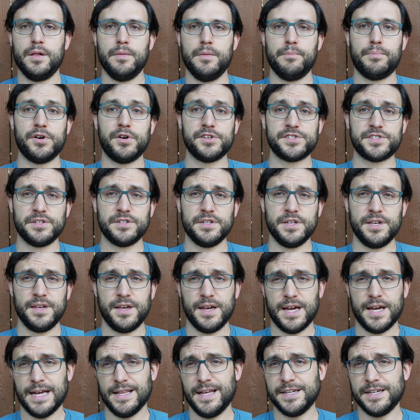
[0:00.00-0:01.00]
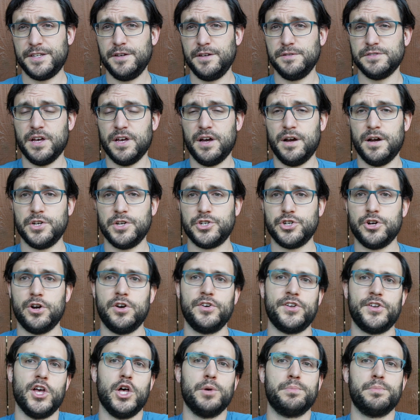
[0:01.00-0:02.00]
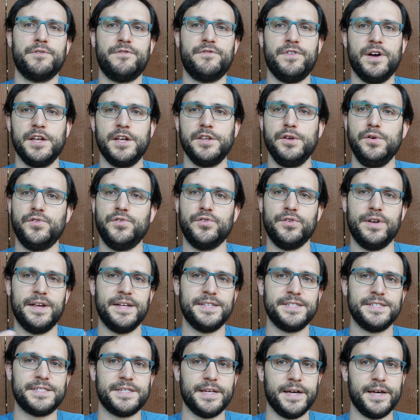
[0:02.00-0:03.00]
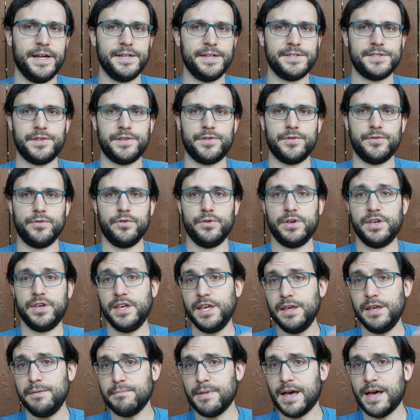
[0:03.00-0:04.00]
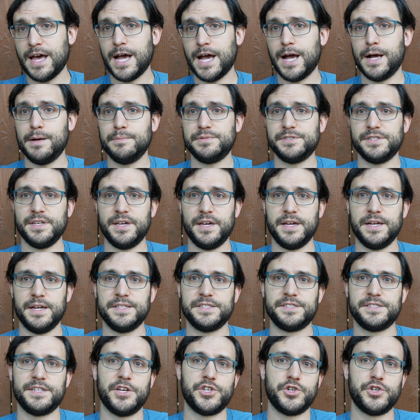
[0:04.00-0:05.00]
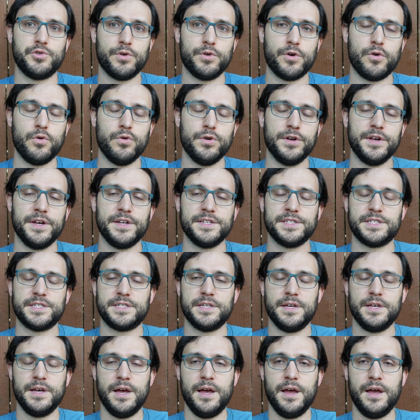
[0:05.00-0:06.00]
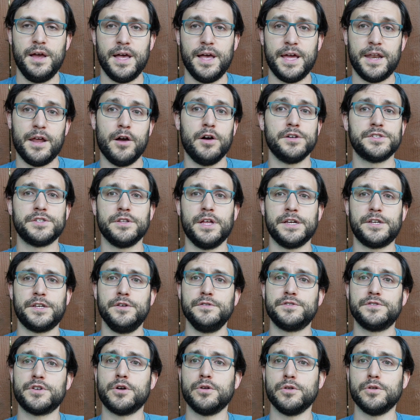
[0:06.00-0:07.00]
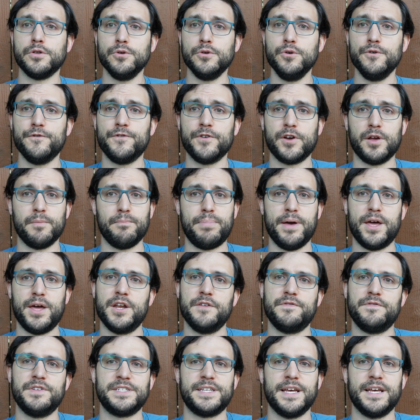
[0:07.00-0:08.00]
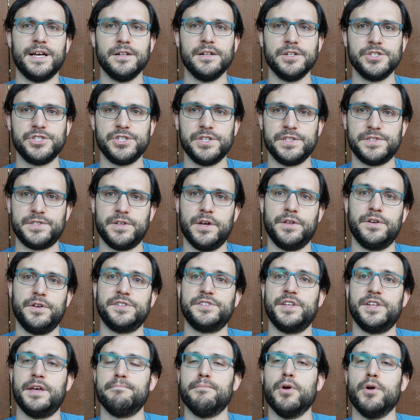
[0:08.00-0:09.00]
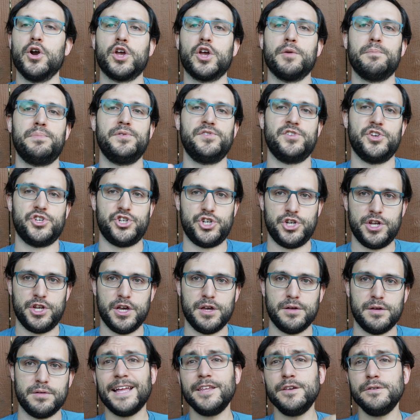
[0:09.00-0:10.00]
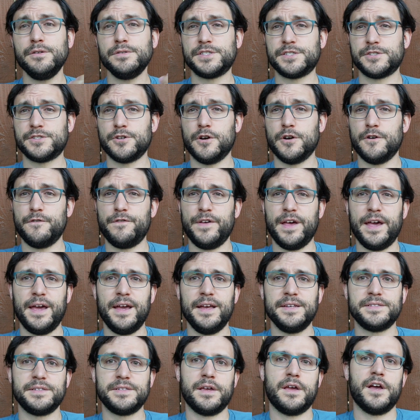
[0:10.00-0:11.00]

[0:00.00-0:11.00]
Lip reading: Personally, I like to use Hotjar to help provide user insights through heat maps and session recordings. And I also like to use Clue for competitive intelligence to understand market positioning, and use surveys